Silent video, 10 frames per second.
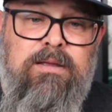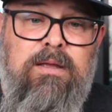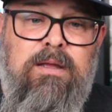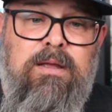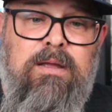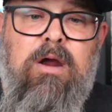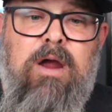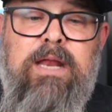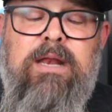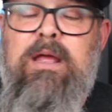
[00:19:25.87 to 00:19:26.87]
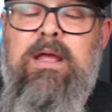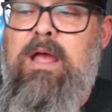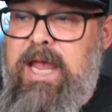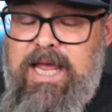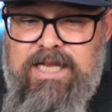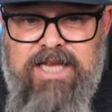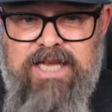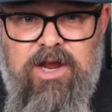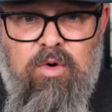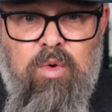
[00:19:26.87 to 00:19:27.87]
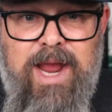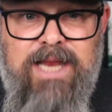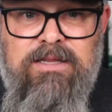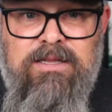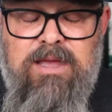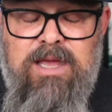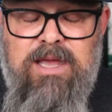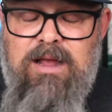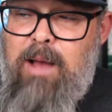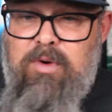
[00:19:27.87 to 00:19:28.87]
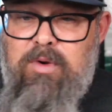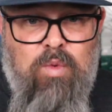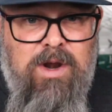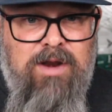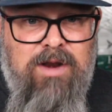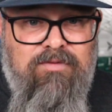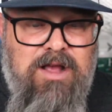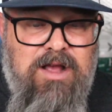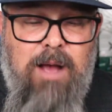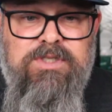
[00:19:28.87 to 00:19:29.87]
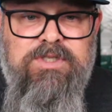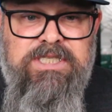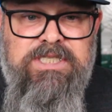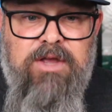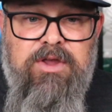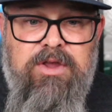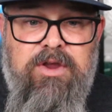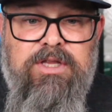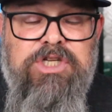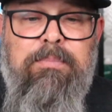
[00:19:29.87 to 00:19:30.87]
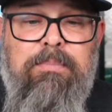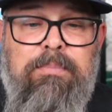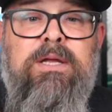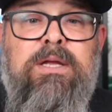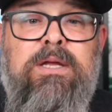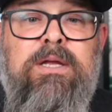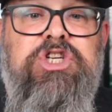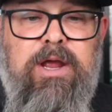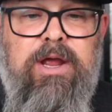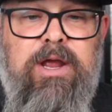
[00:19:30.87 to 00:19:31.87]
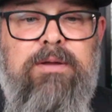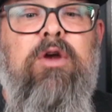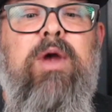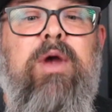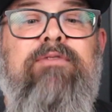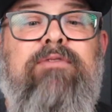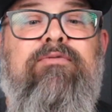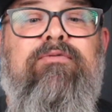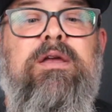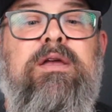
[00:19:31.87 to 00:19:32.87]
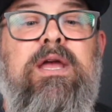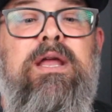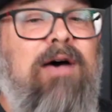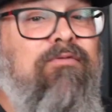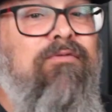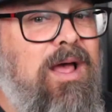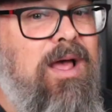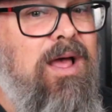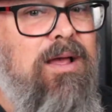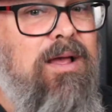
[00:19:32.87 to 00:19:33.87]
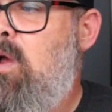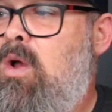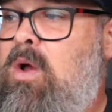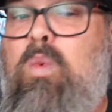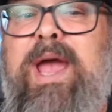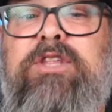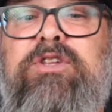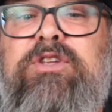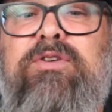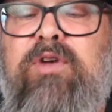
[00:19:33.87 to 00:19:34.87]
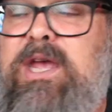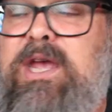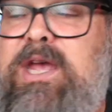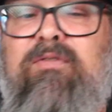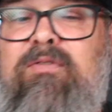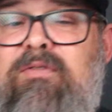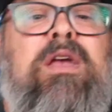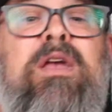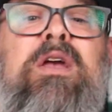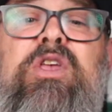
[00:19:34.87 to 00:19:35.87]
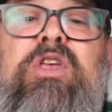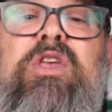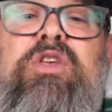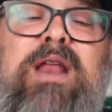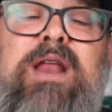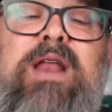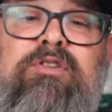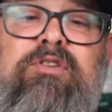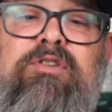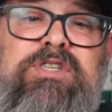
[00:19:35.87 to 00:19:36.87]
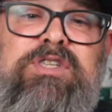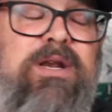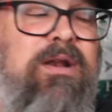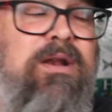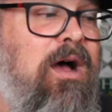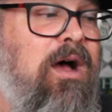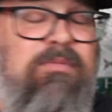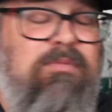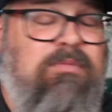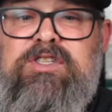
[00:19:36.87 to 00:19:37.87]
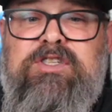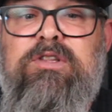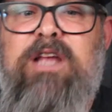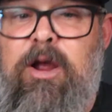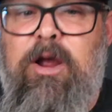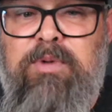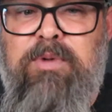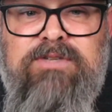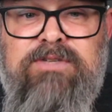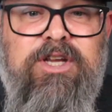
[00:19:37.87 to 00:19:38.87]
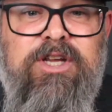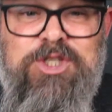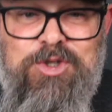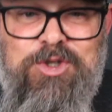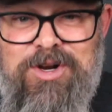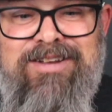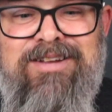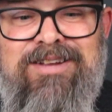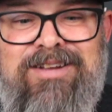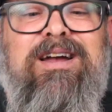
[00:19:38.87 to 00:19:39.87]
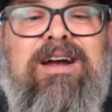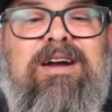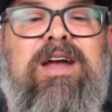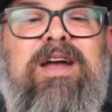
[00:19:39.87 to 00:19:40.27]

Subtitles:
All right? It is a great dunking combo. It's one of the combos that we sell here at the shop. Cherry. Great for dunking. Not for plugging. Way too freaking heavy. You're going to have to see one physical therapist for your shoulder later. All right?